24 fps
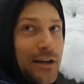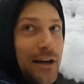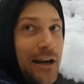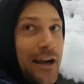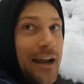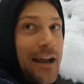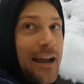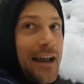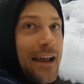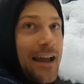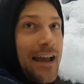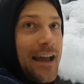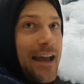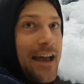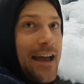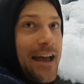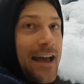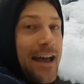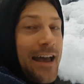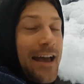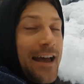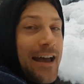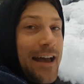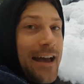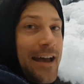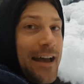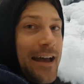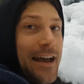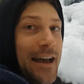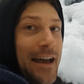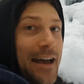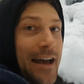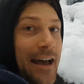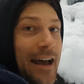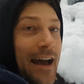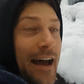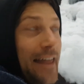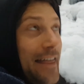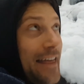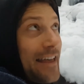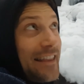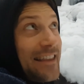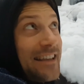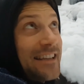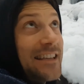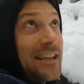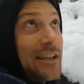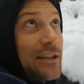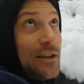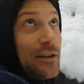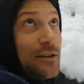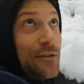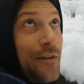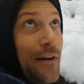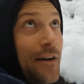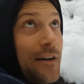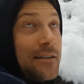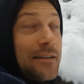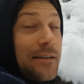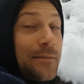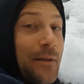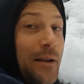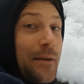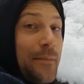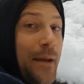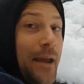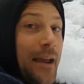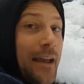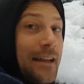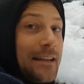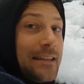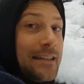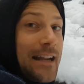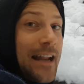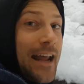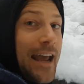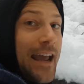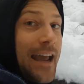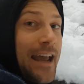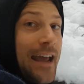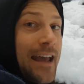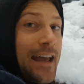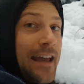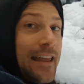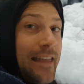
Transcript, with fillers: I think this is as far as I'm going to make it today.